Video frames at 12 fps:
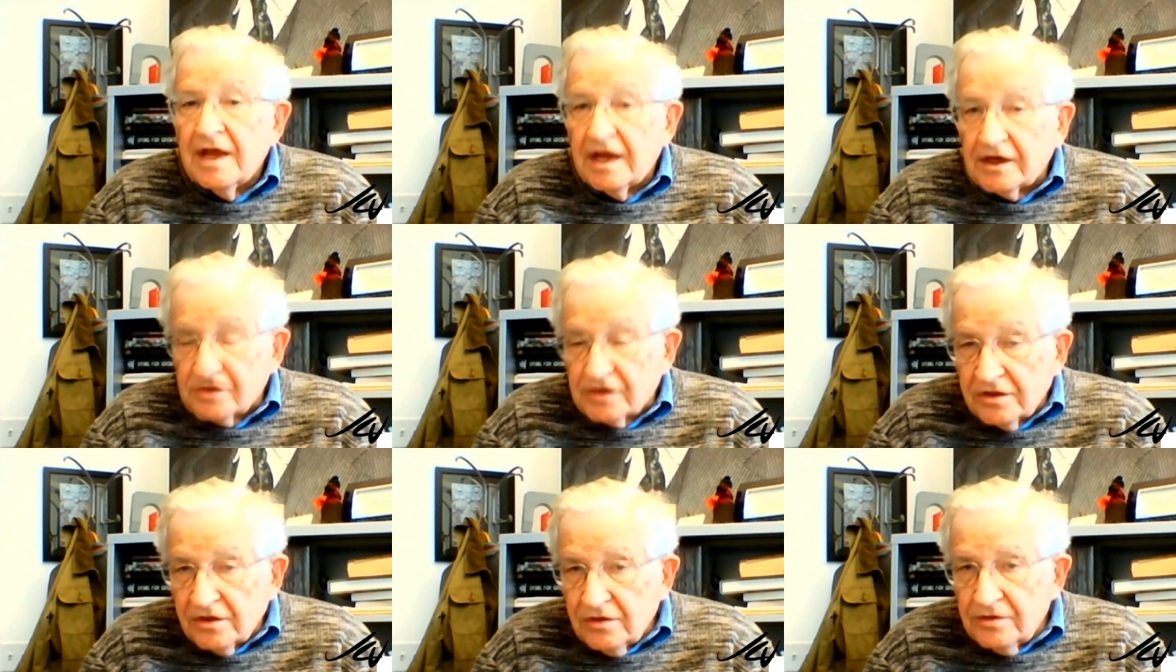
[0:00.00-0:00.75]

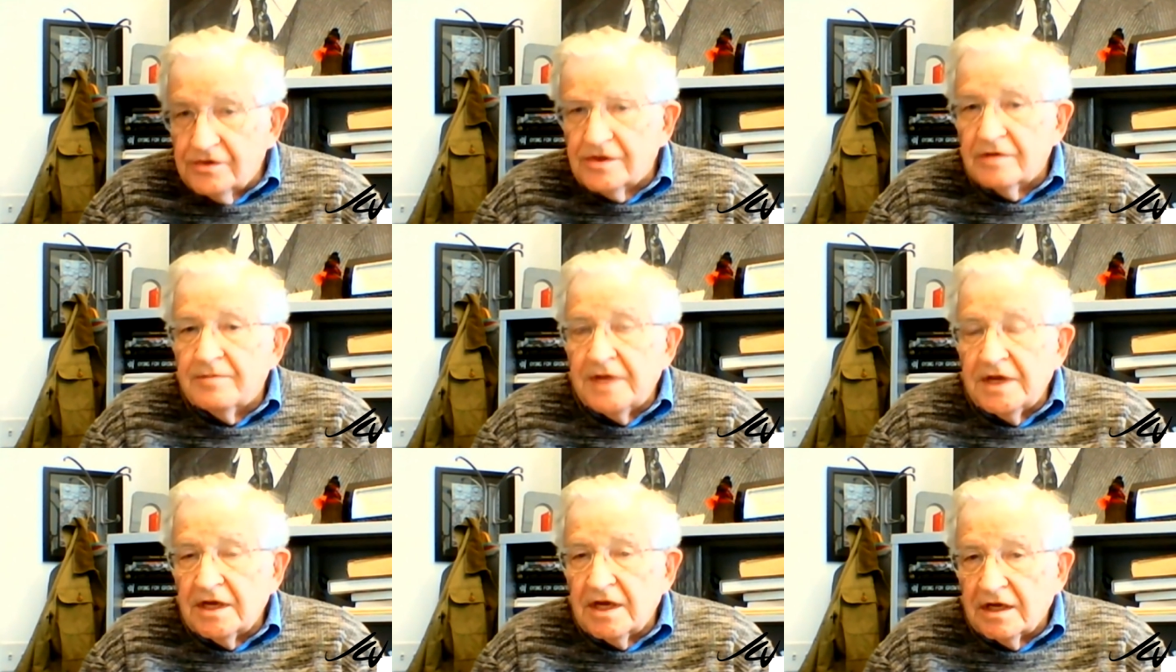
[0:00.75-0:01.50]
excludes the
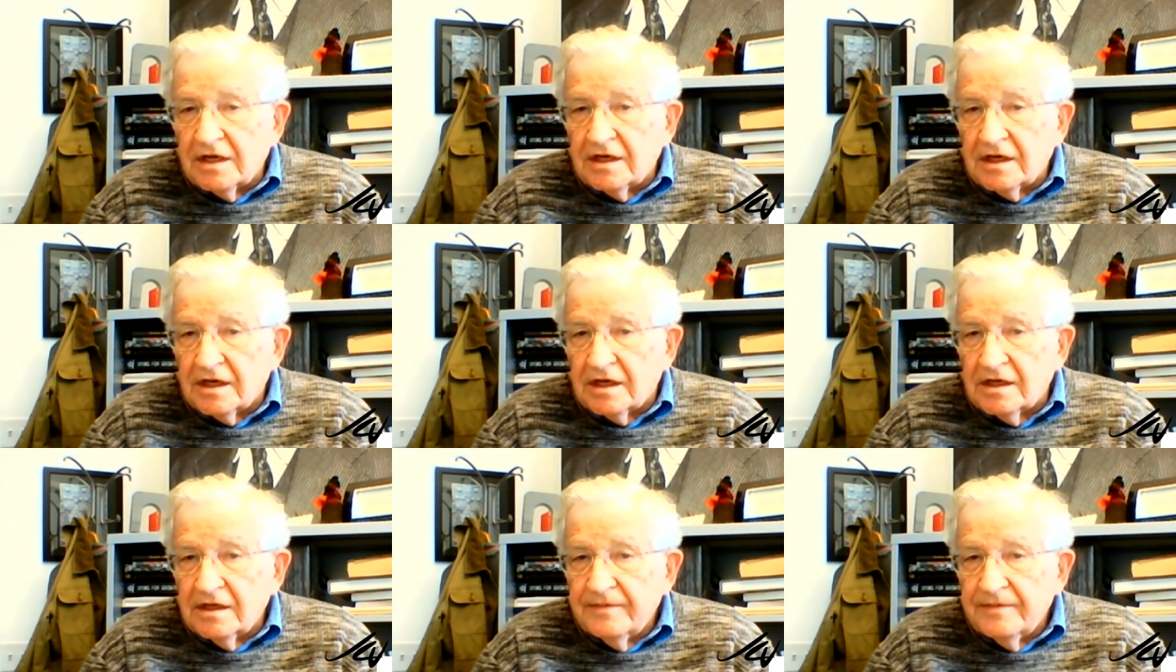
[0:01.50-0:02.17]
PKK